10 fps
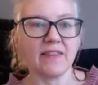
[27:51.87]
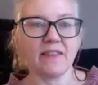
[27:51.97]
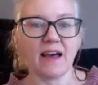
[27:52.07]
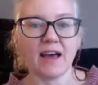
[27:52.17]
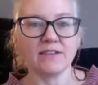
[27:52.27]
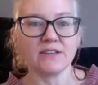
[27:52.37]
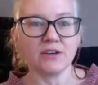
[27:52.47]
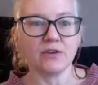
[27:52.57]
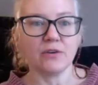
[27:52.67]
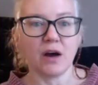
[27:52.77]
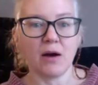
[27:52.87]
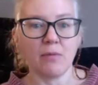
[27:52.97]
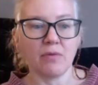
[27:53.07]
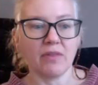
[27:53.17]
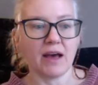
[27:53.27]
second that too,
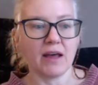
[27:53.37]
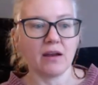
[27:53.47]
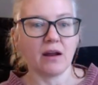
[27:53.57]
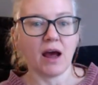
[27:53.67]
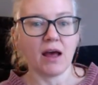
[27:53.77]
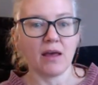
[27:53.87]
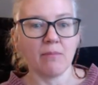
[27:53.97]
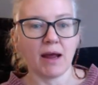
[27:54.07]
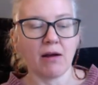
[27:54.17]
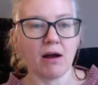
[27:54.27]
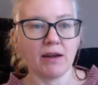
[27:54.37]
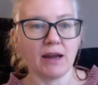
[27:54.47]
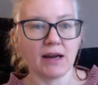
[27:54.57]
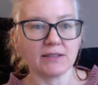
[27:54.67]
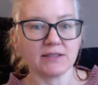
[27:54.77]
that my
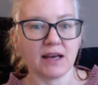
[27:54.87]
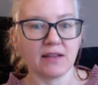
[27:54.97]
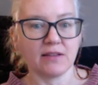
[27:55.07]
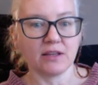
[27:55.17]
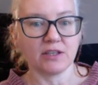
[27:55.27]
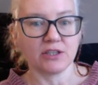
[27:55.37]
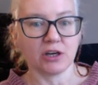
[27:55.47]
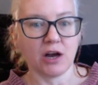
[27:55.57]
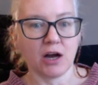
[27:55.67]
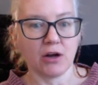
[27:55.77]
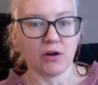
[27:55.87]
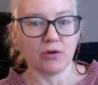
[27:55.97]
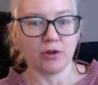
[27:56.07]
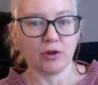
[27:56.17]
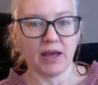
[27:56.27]
contacts at the
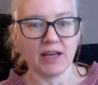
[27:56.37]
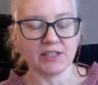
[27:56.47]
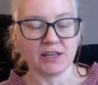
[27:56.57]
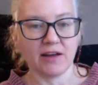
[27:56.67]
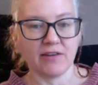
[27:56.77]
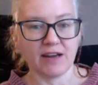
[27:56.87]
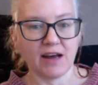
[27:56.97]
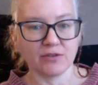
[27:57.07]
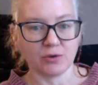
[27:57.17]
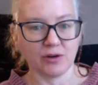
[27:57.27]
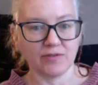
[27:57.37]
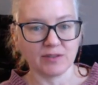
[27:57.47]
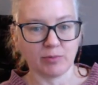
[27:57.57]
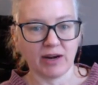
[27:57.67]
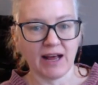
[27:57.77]
Chicago location have now sort of
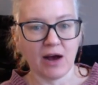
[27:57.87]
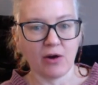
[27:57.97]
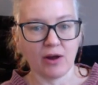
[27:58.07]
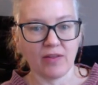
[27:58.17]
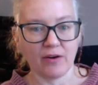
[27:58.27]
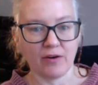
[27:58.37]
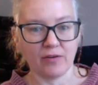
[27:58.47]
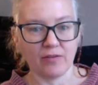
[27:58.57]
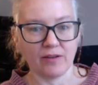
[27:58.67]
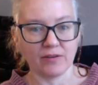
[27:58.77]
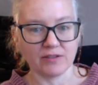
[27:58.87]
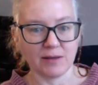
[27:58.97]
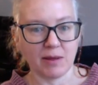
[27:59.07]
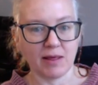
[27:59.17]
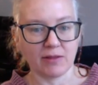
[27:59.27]
spread out, and they're
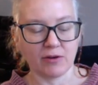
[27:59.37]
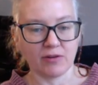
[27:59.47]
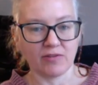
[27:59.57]
seeming like they're